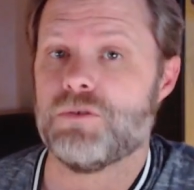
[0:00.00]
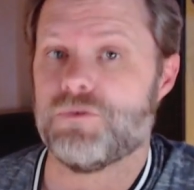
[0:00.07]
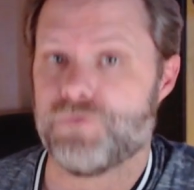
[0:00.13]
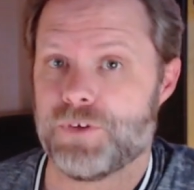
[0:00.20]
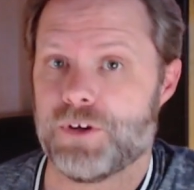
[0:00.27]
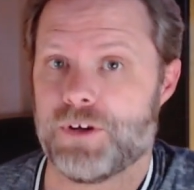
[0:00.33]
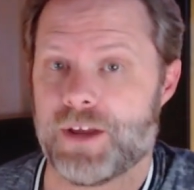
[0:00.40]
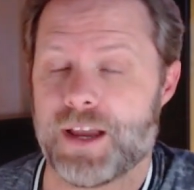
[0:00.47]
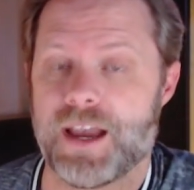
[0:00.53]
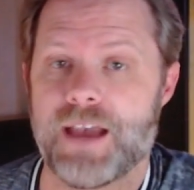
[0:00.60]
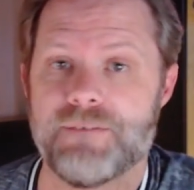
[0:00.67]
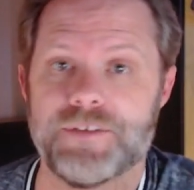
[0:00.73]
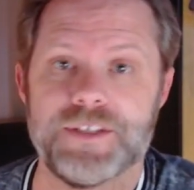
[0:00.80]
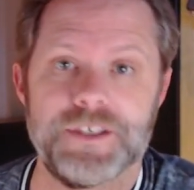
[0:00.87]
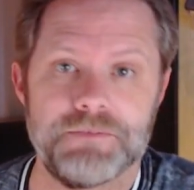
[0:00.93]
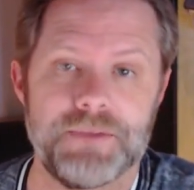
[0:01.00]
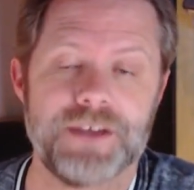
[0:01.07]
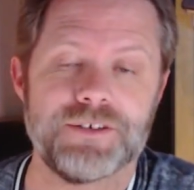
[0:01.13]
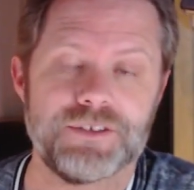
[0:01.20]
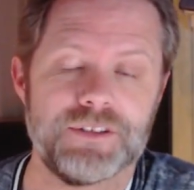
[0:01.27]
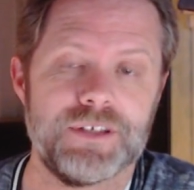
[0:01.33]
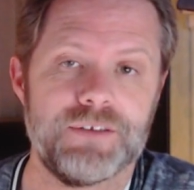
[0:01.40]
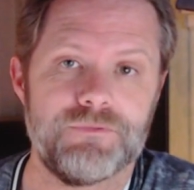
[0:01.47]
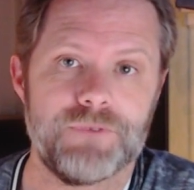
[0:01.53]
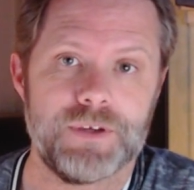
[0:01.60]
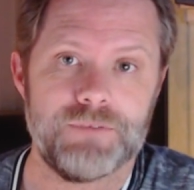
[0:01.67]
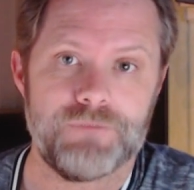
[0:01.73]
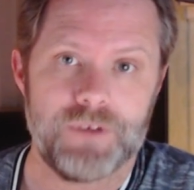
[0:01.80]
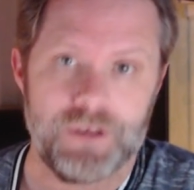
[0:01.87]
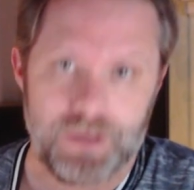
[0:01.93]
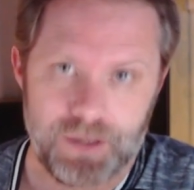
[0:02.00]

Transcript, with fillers: fear to have, especially if we've